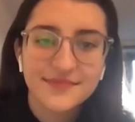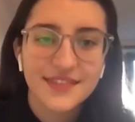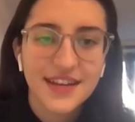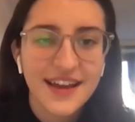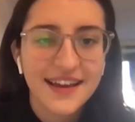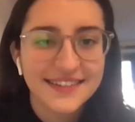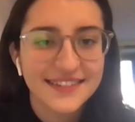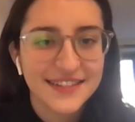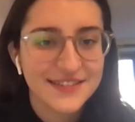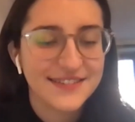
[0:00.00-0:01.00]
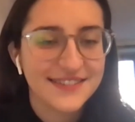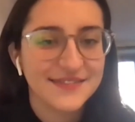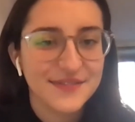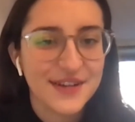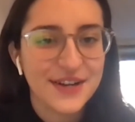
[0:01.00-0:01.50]
Yeah, that's
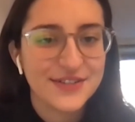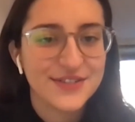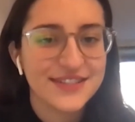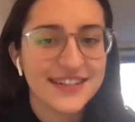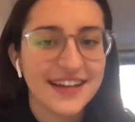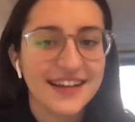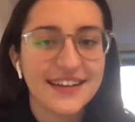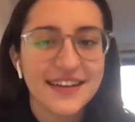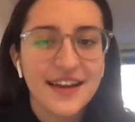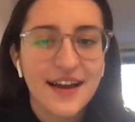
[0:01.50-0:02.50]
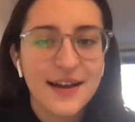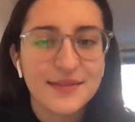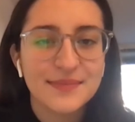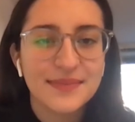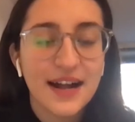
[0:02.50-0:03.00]
very interesting.
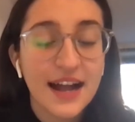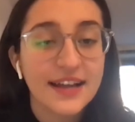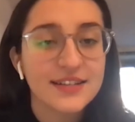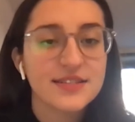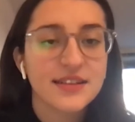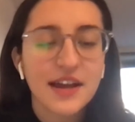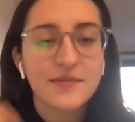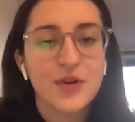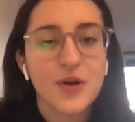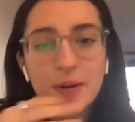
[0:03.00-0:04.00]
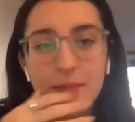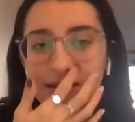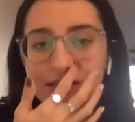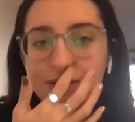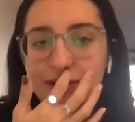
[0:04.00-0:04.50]
I guess kind of going
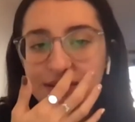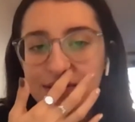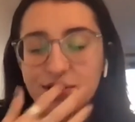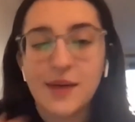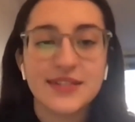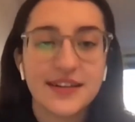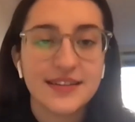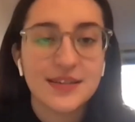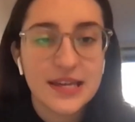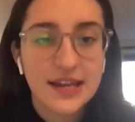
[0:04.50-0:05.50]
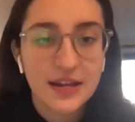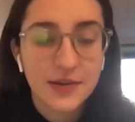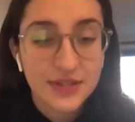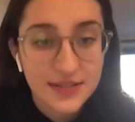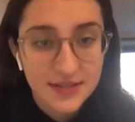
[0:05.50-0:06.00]
back to what Shama said at the beginning
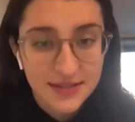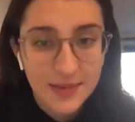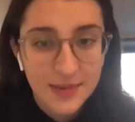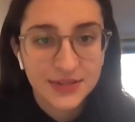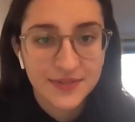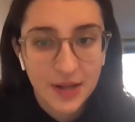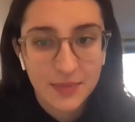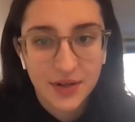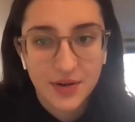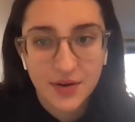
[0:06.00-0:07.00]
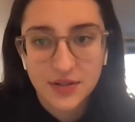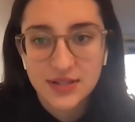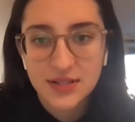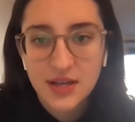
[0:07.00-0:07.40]
with the sustainable development goals,